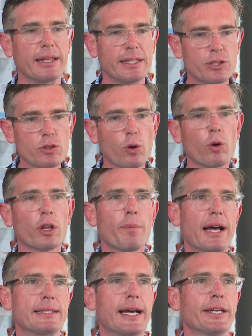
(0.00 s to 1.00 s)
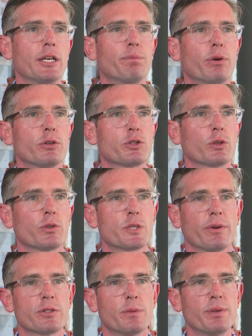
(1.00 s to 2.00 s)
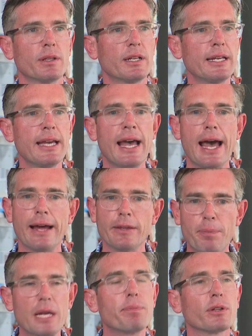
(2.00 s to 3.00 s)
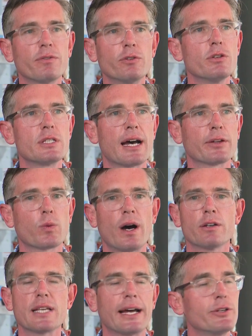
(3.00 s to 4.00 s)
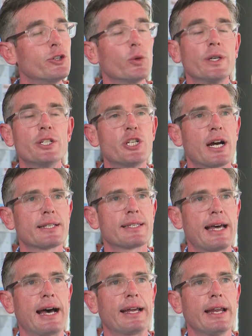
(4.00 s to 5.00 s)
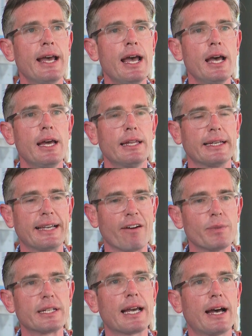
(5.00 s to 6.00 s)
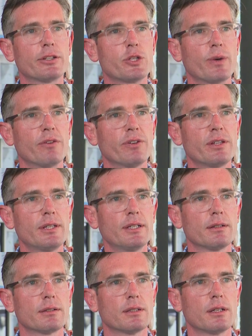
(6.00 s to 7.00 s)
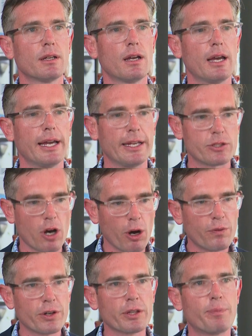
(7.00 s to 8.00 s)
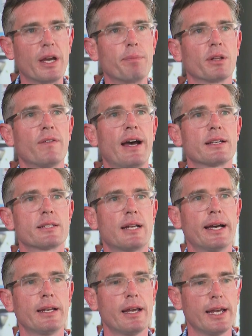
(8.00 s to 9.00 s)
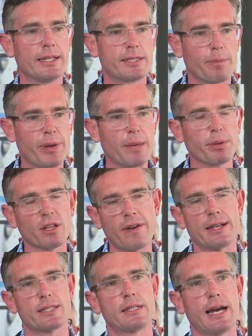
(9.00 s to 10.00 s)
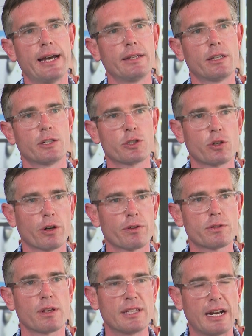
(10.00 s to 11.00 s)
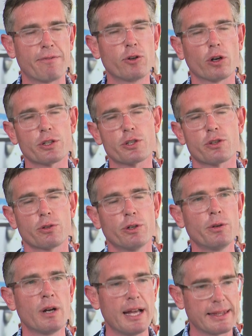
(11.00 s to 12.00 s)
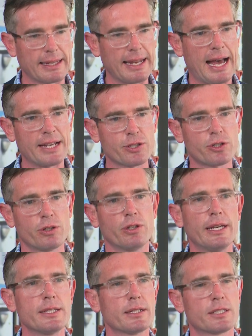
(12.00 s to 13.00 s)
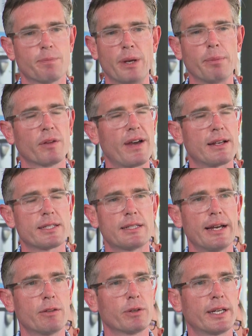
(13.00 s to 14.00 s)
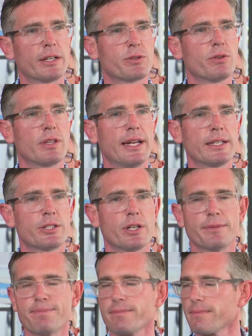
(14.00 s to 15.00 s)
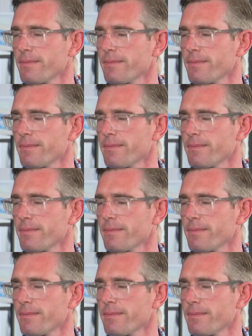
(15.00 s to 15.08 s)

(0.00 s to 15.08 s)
but this is all about taking personal responsibility, and the people of New South Wales are doing just that. The government can't do everything. It's over to the people of our state. It's the people of our state that, has got us, that have got us through the last two years, and it's the people of our state that will get us through the next two.